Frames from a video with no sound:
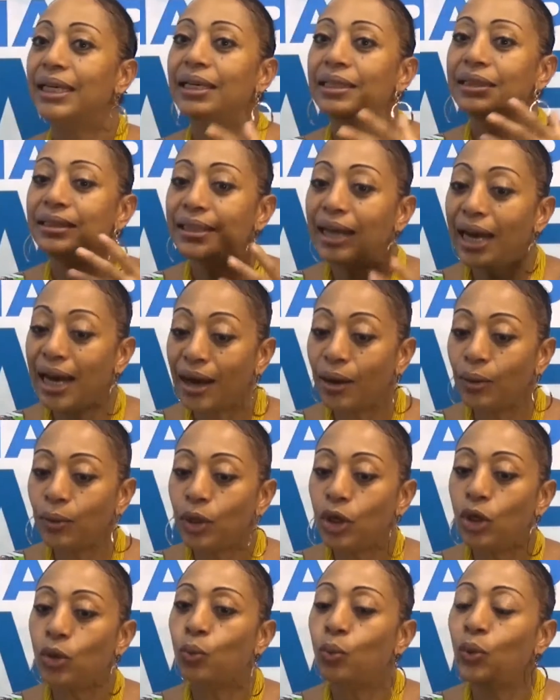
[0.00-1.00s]
Now
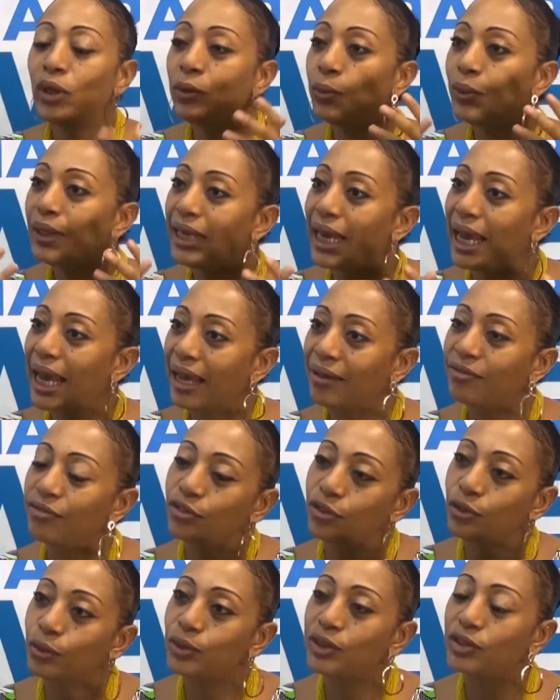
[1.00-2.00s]
we will have
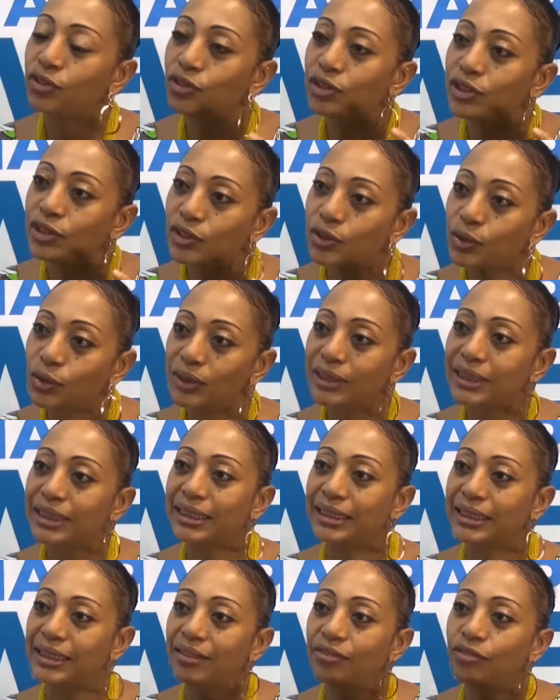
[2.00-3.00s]
those
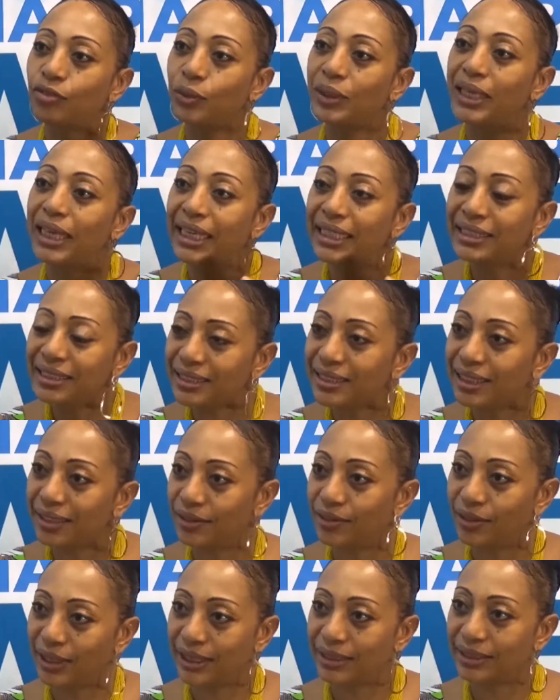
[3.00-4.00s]
resources if we
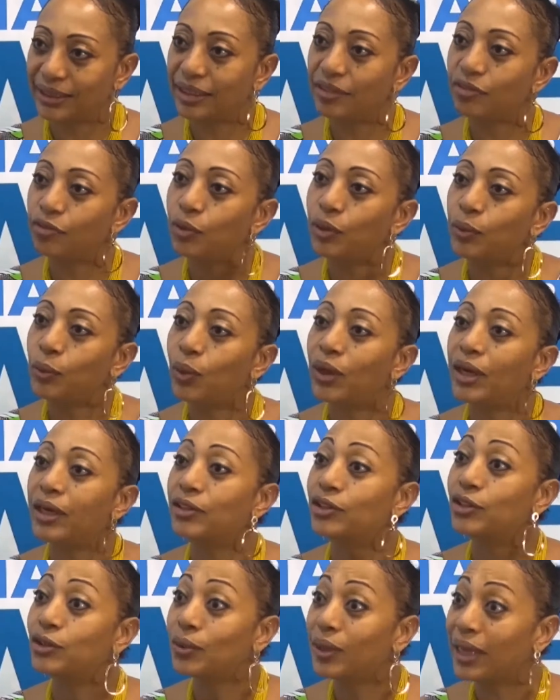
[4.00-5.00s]
integrate, if we work
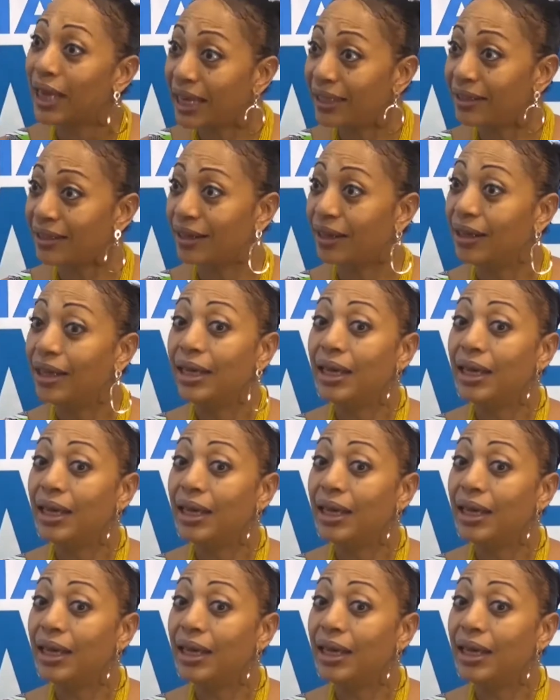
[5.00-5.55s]
together,